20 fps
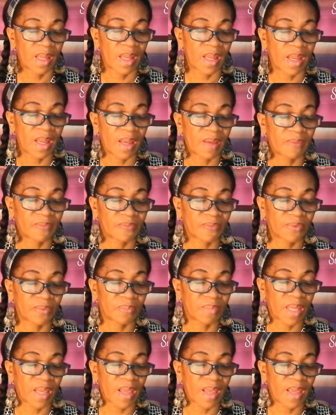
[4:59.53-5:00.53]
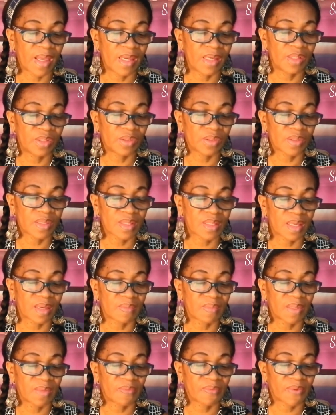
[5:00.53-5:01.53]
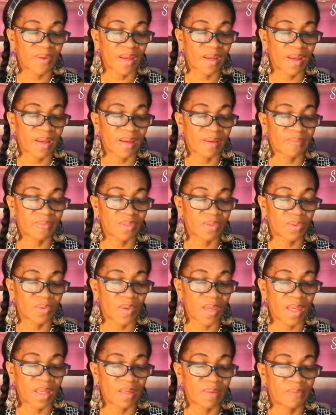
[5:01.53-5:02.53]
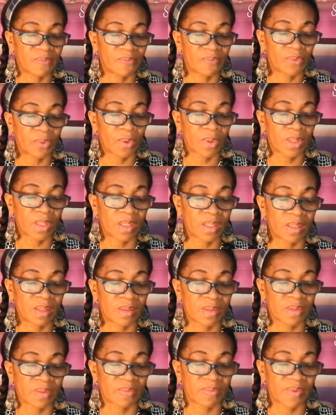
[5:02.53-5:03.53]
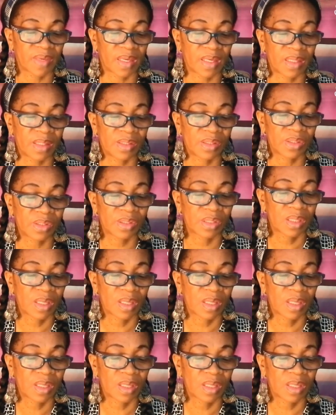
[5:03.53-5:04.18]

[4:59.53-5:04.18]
And from the age of 75 to 84 years of age,